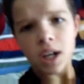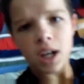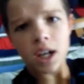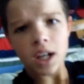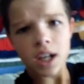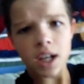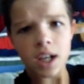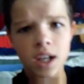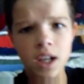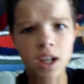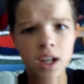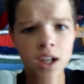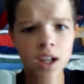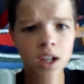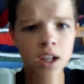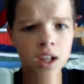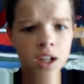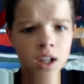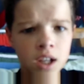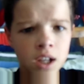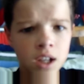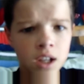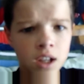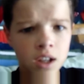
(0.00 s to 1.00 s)
my
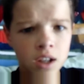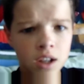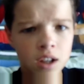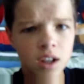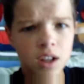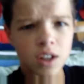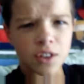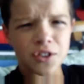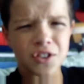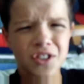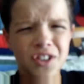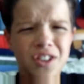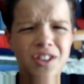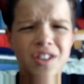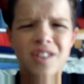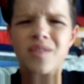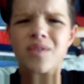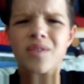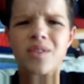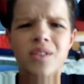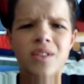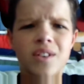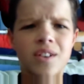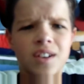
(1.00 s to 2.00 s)
agenda
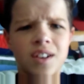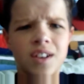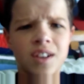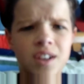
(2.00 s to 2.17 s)
for the